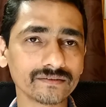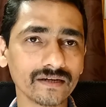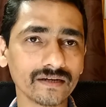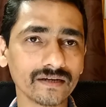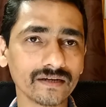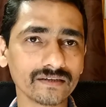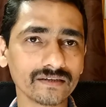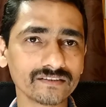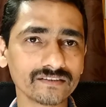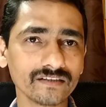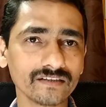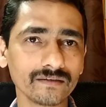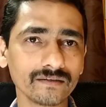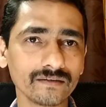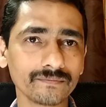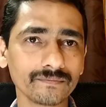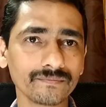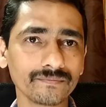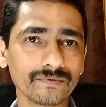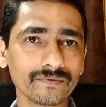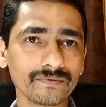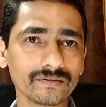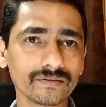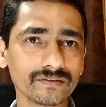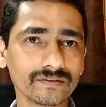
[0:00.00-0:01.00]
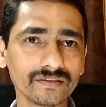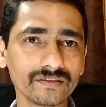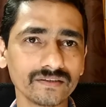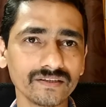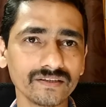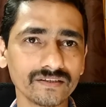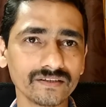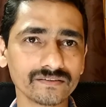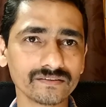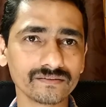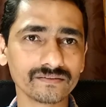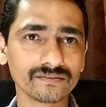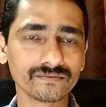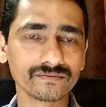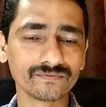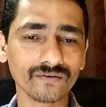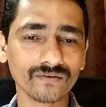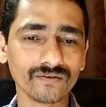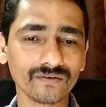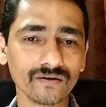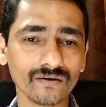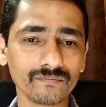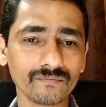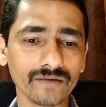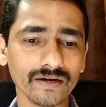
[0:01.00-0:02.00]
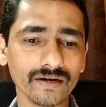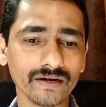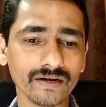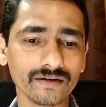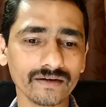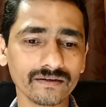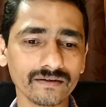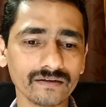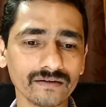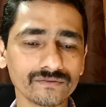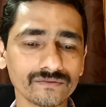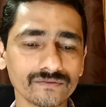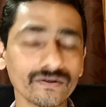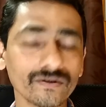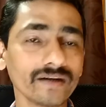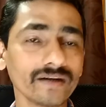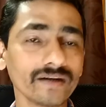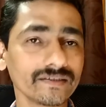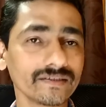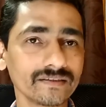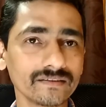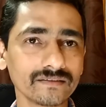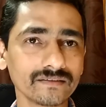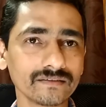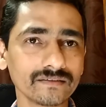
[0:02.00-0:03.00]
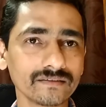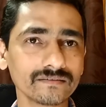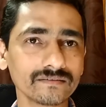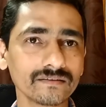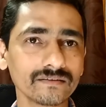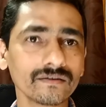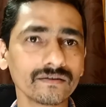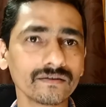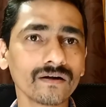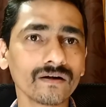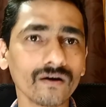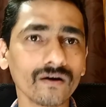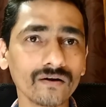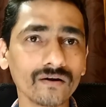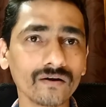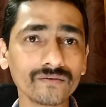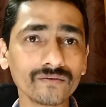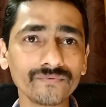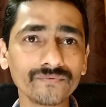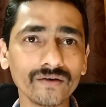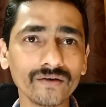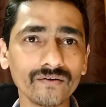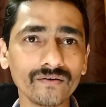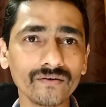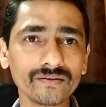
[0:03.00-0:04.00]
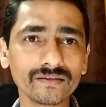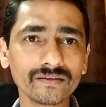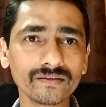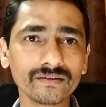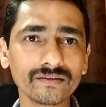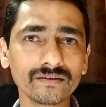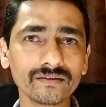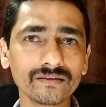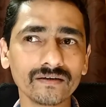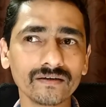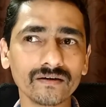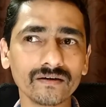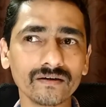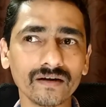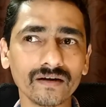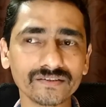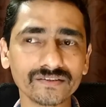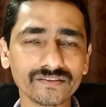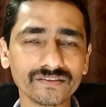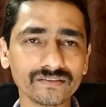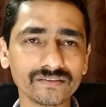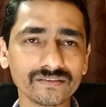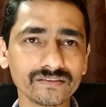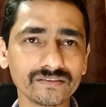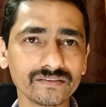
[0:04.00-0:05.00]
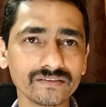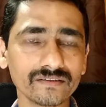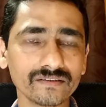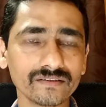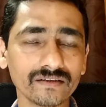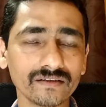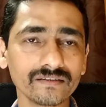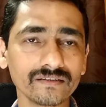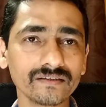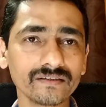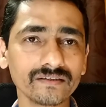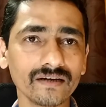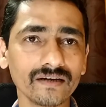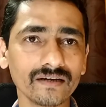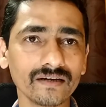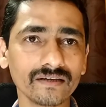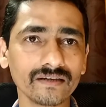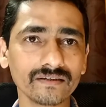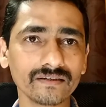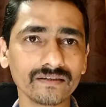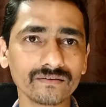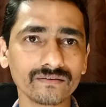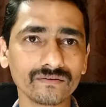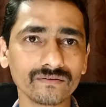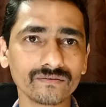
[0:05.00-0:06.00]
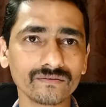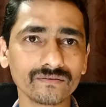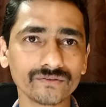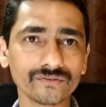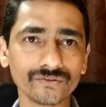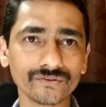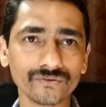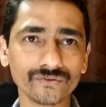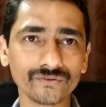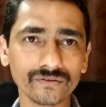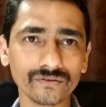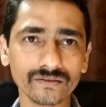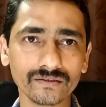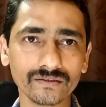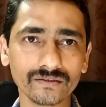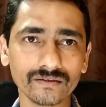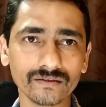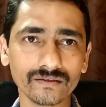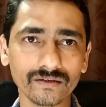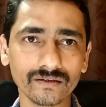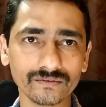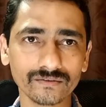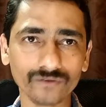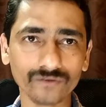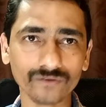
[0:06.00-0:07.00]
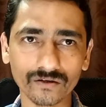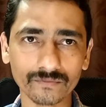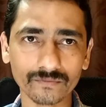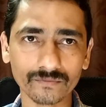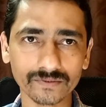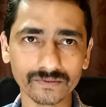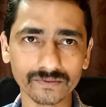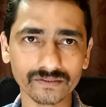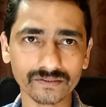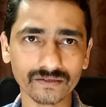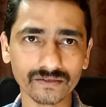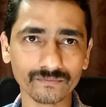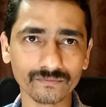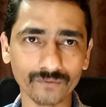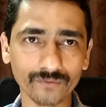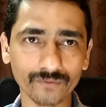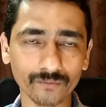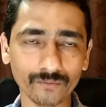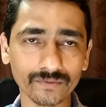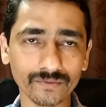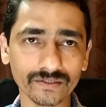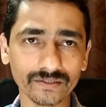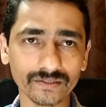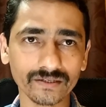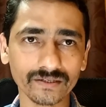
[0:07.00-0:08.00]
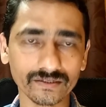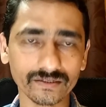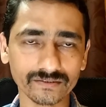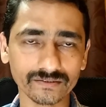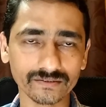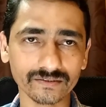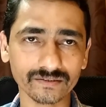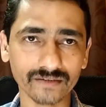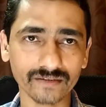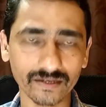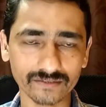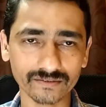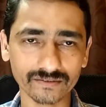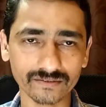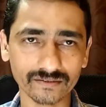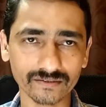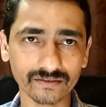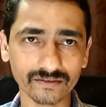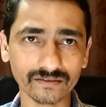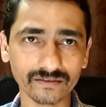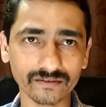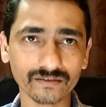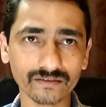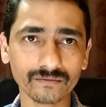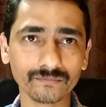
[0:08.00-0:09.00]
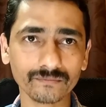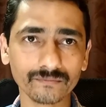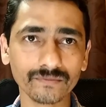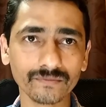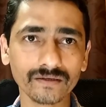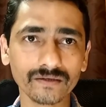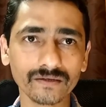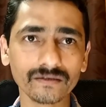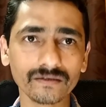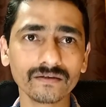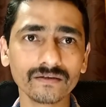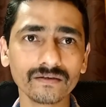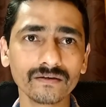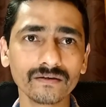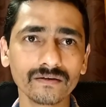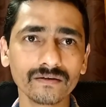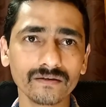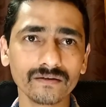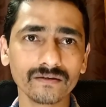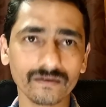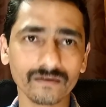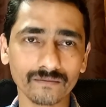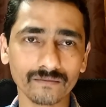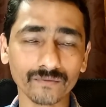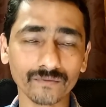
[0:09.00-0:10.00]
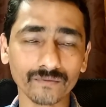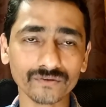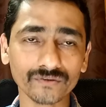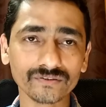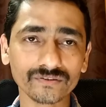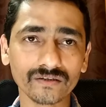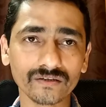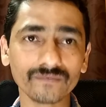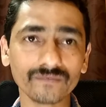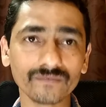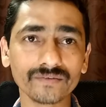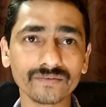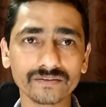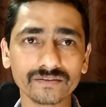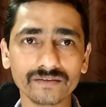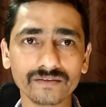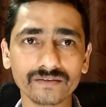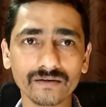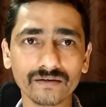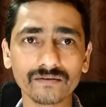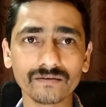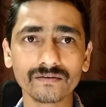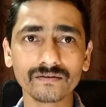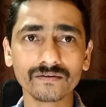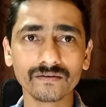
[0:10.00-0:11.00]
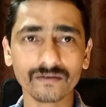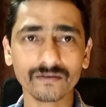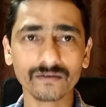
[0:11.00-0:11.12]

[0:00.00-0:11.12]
salary slip, TDS form, and also IT return, or if you have any assets in India, like show the documents like property, etc., etc., that make processing of visa